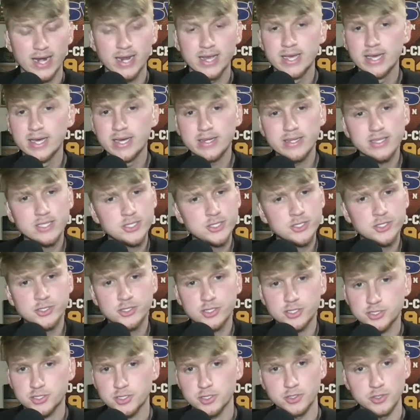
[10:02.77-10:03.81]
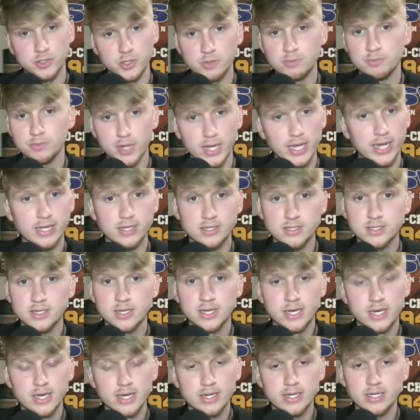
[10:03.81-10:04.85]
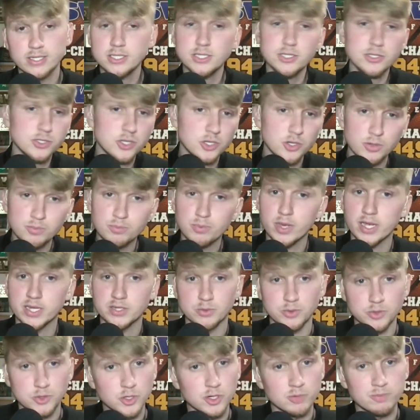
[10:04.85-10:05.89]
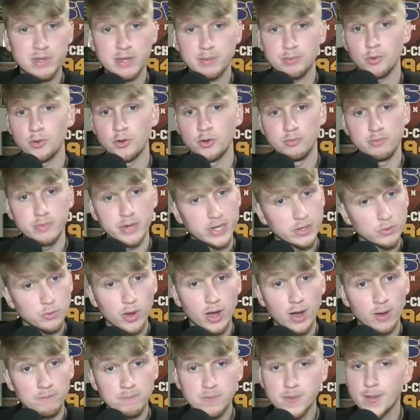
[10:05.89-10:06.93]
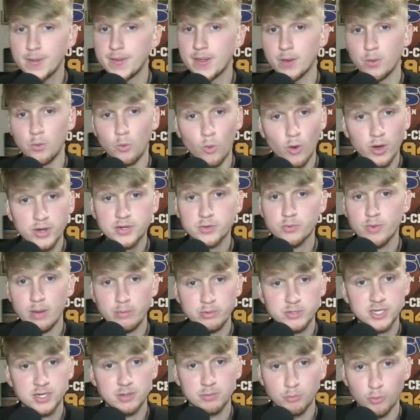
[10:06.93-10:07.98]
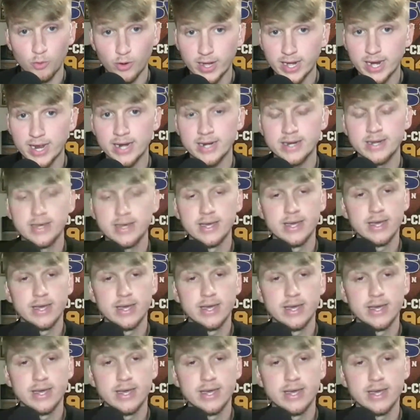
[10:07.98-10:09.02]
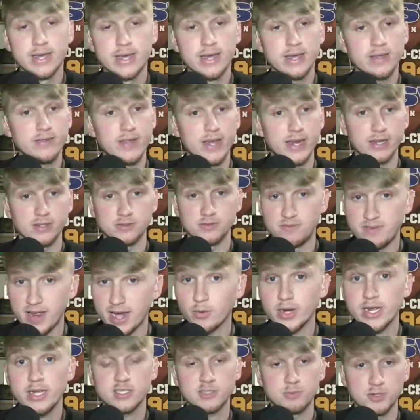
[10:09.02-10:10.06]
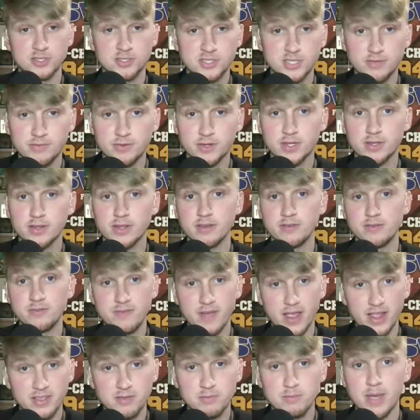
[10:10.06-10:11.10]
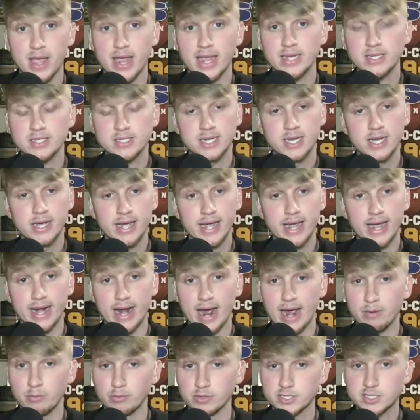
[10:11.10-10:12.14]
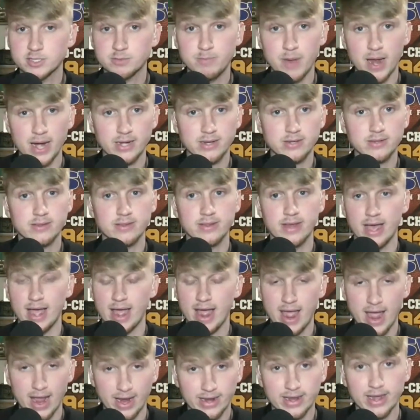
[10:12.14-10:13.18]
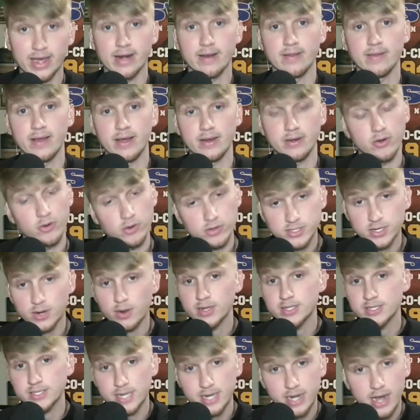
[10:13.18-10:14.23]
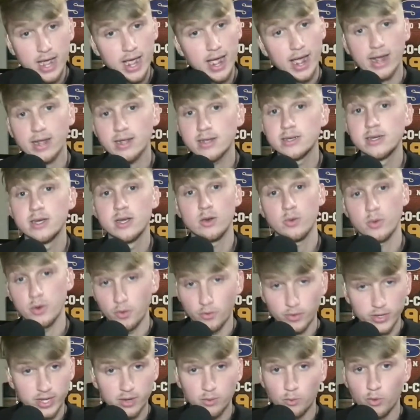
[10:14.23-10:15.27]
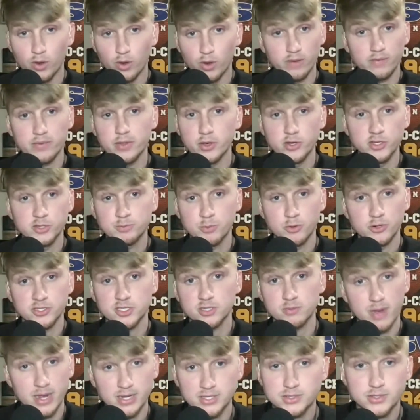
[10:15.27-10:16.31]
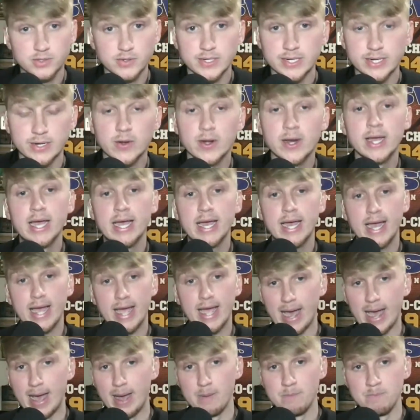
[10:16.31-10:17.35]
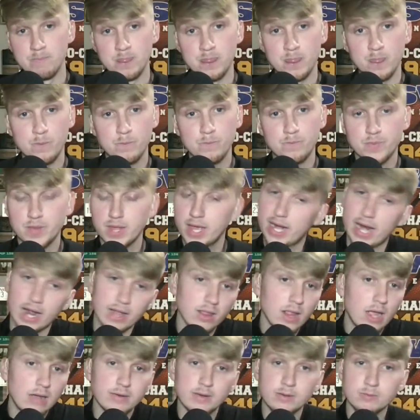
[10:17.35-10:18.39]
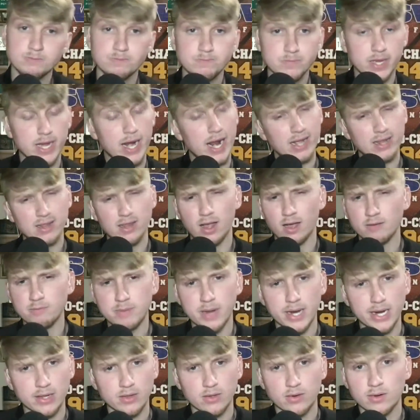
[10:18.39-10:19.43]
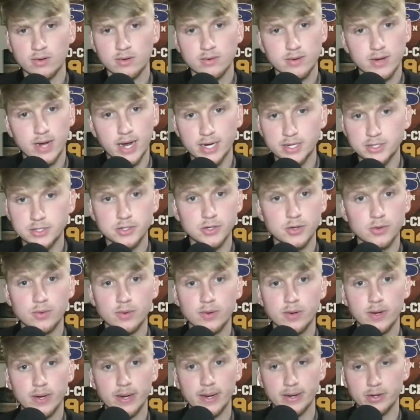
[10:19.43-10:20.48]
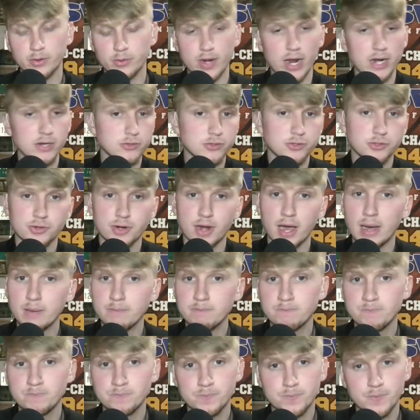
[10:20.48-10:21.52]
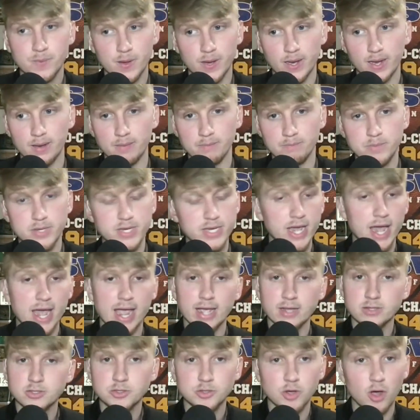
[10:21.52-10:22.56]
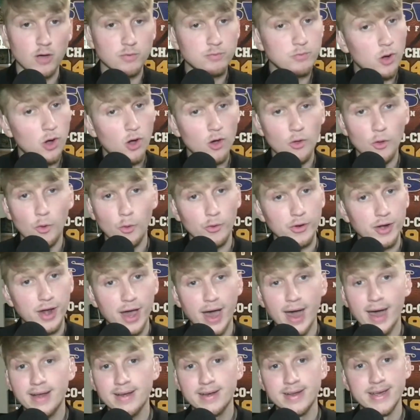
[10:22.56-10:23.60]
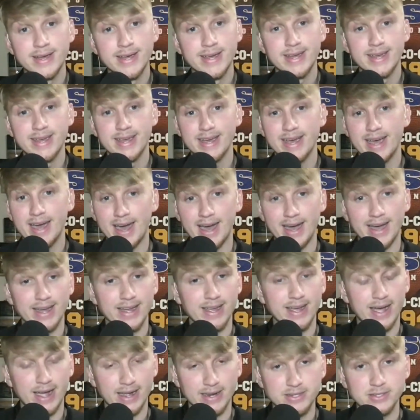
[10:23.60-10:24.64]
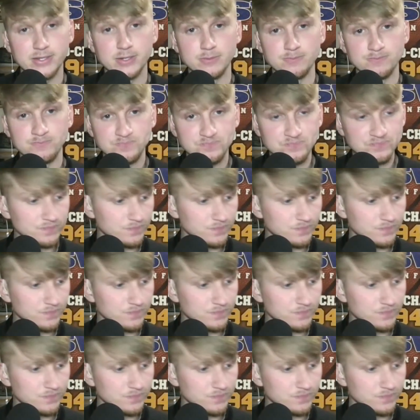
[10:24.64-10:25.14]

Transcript: of that. This is just a good place. This is a good place with good people who mean well, and they want to represent a brand that is very specifically faith-based, and I respect the heck out of that. Notice how I said heck. We only get one of those per semester here, and, and I love it. Man, I love Baylor. I do. Uh, credentials or not, um, P A at softball or not, I, I do.